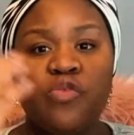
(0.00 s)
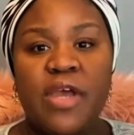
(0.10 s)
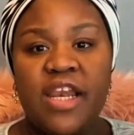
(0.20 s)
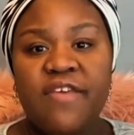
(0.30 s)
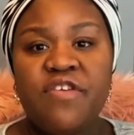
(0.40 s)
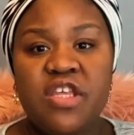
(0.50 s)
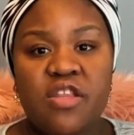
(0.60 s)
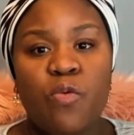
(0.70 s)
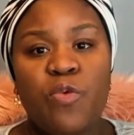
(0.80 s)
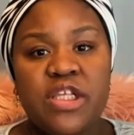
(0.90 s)
we are living in
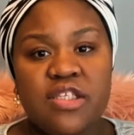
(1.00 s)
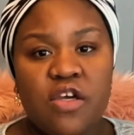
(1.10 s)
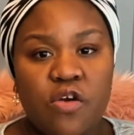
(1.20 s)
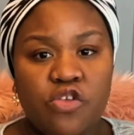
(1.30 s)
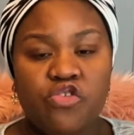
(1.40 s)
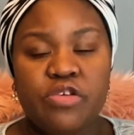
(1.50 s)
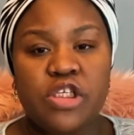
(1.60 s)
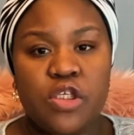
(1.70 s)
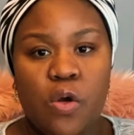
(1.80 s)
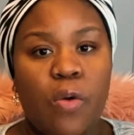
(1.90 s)
a winter country,
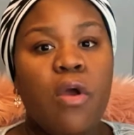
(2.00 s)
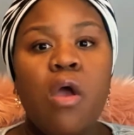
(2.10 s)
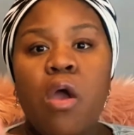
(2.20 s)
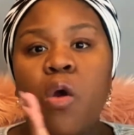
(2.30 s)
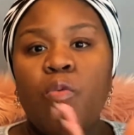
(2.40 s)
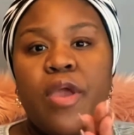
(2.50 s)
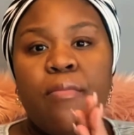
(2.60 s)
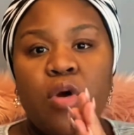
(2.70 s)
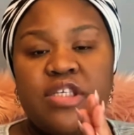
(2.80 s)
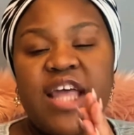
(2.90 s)
so we
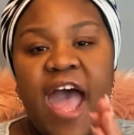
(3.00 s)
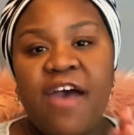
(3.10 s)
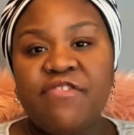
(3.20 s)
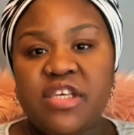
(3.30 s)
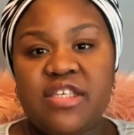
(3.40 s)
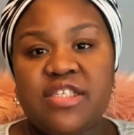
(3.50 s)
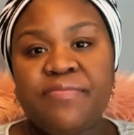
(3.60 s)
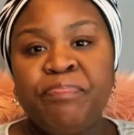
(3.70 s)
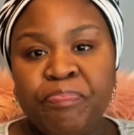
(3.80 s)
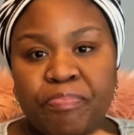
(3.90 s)
must have this.
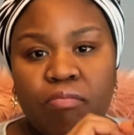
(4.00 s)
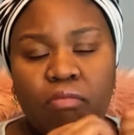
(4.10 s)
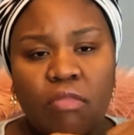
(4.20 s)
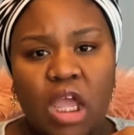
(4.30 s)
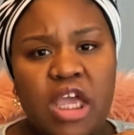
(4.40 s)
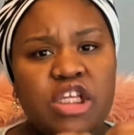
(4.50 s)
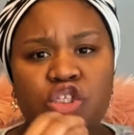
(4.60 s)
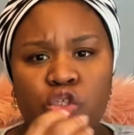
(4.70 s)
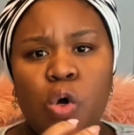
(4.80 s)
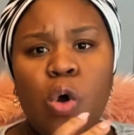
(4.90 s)
It is
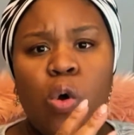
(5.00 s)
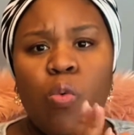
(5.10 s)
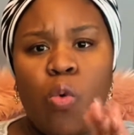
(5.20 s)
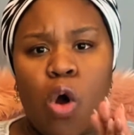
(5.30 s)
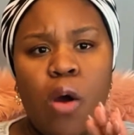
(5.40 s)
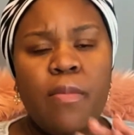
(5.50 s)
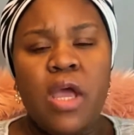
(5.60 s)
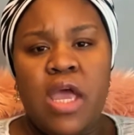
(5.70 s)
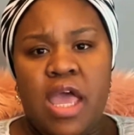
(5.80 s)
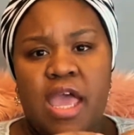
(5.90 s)
so warm
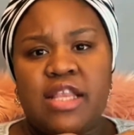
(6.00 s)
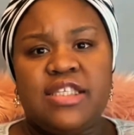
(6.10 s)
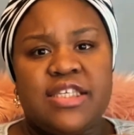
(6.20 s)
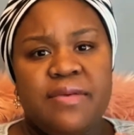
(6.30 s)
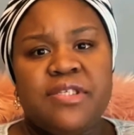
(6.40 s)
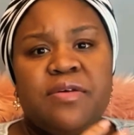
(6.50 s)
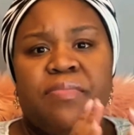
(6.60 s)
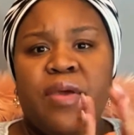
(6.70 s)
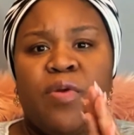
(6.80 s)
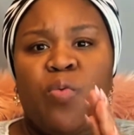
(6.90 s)
and it keeps the
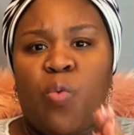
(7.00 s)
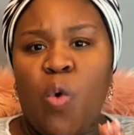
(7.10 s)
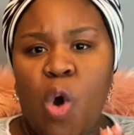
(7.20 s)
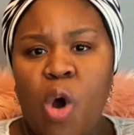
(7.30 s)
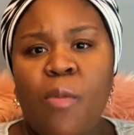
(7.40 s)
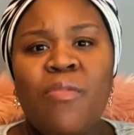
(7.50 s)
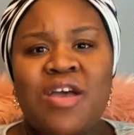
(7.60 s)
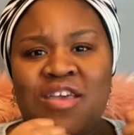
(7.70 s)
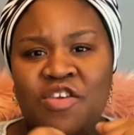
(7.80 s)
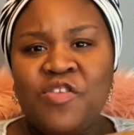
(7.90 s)
baby warm.
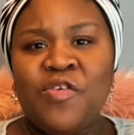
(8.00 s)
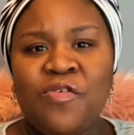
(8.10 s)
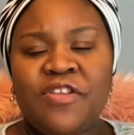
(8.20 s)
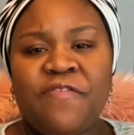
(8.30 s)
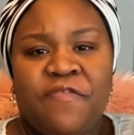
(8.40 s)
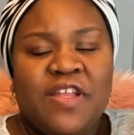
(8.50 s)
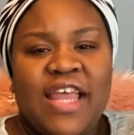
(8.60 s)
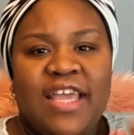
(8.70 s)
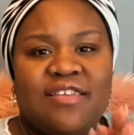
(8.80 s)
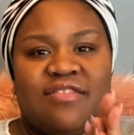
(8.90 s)
You know, they feel
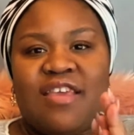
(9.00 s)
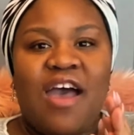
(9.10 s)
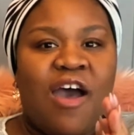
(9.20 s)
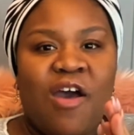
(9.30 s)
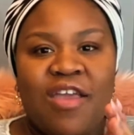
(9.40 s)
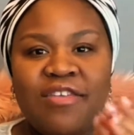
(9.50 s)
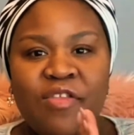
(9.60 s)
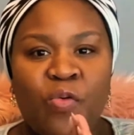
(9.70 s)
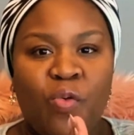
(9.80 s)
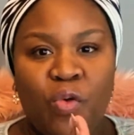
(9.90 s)
like they are in
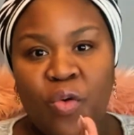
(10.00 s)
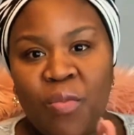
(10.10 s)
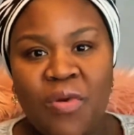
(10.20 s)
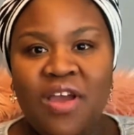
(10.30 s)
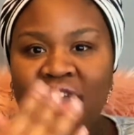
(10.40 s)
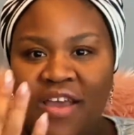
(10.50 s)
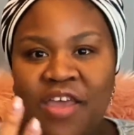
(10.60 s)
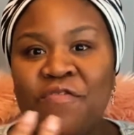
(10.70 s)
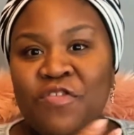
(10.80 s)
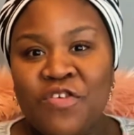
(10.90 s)
the womb
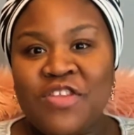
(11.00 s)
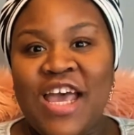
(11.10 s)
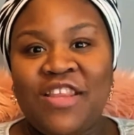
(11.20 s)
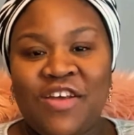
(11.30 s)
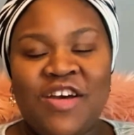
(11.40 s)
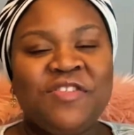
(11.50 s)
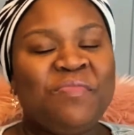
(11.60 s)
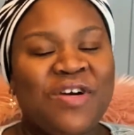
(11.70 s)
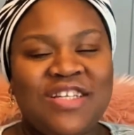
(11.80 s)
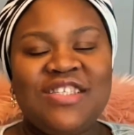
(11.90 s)
even though they are not,
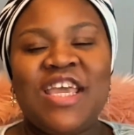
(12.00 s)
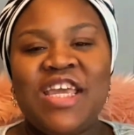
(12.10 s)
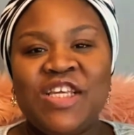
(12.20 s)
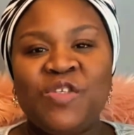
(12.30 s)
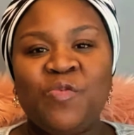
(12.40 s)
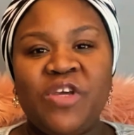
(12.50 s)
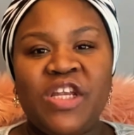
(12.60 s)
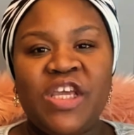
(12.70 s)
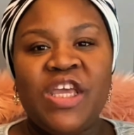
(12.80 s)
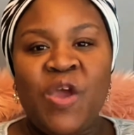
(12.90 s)
but it is
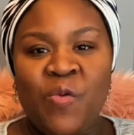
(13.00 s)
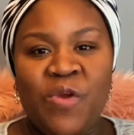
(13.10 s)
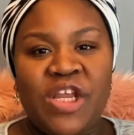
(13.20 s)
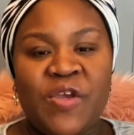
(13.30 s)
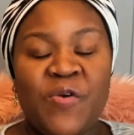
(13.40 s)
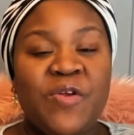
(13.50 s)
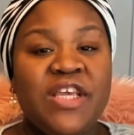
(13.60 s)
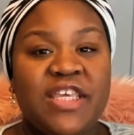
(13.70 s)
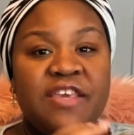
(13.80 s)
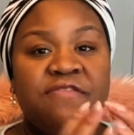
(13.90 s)
really good.
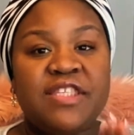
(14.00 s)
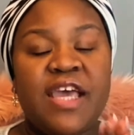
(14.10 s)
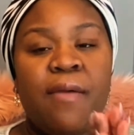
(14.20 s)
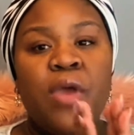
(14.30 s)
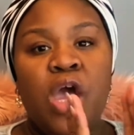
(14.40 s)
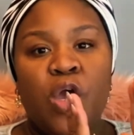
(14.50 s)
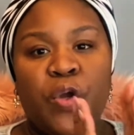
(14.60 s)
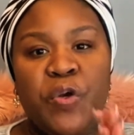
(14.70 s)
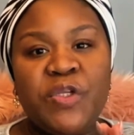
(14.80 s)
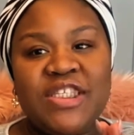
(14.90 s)
It gives them a
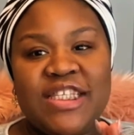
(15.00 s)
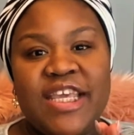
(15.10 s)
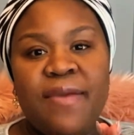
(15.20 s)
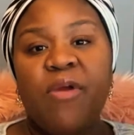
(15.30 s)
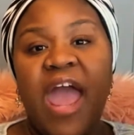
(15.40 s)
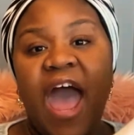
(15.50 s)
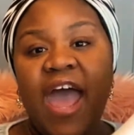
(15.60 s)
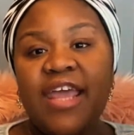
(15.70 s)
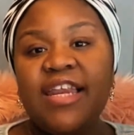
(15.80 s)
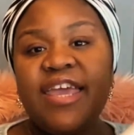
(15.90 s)
good sleep. We
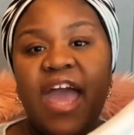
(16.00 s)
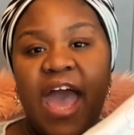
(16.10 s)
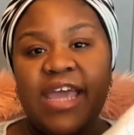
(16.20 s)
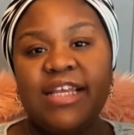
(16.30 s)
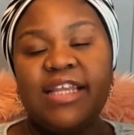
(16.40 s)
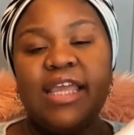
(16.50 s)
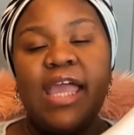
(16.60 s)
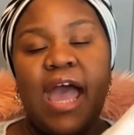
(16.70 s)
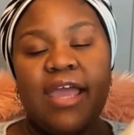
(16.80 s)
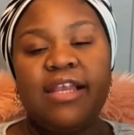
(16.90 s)
highly
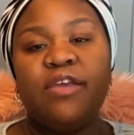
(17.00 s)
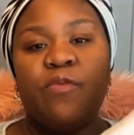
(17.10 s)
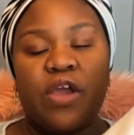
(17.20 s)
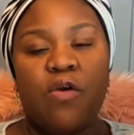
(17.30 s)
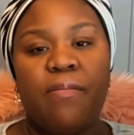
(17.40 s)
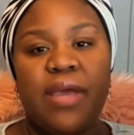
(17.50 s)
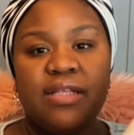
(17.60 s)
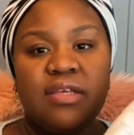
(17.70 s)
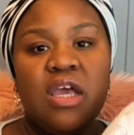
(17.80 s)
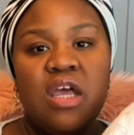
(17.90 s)

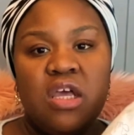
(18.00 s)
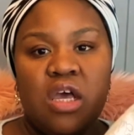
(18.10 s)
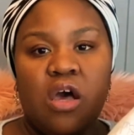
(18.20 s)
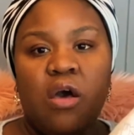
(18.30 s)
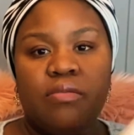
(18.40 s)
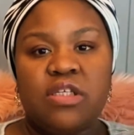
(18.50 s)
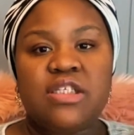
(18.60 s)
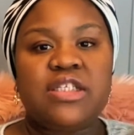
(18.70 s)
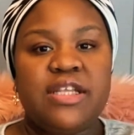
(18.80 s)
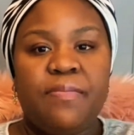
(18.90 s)
recommend this
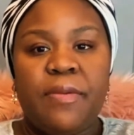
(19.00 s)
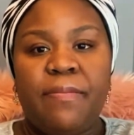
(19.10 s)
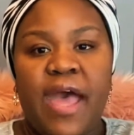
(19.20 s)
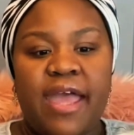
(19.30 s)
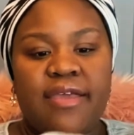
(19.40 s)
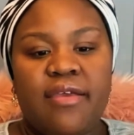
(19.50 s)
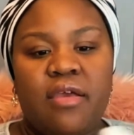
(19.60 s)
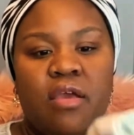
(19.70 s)
sleeping bag